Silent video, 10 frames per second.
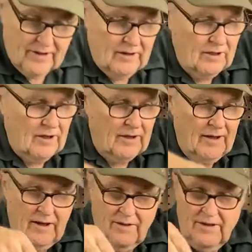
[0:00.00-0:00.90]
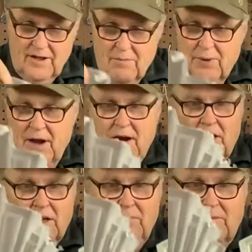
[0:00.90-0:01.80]
do they look? How do they compare?
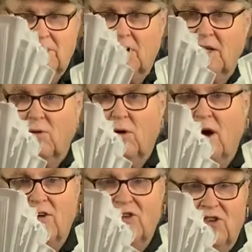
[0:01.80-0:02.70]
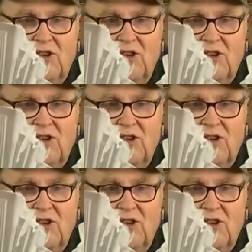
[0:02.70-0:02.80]
Color-wise, it's